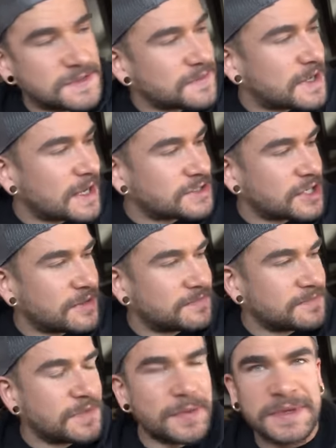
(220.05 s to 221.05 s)
some ketchup, a
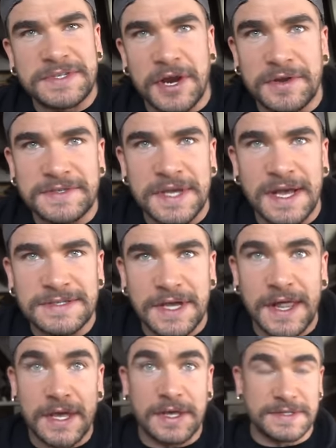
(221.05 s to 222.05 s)
little bit of tartar sauce,
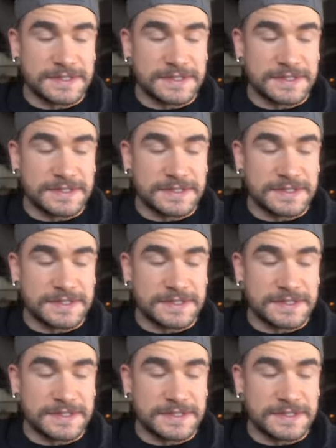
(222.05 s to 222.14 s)
all that good